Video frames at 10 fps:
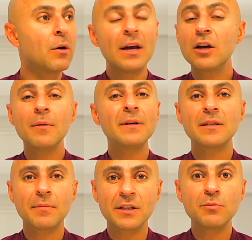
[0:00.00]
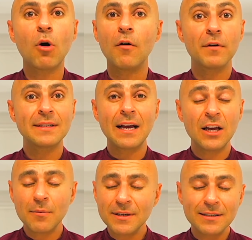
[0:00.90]
it could have been something small. For example,
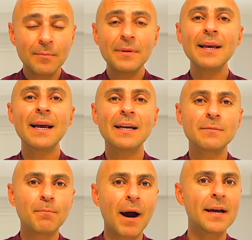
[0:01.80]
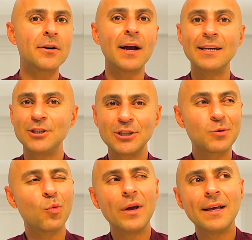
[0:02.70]
it could be something as minor as
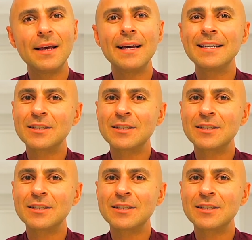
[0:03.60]
just winking,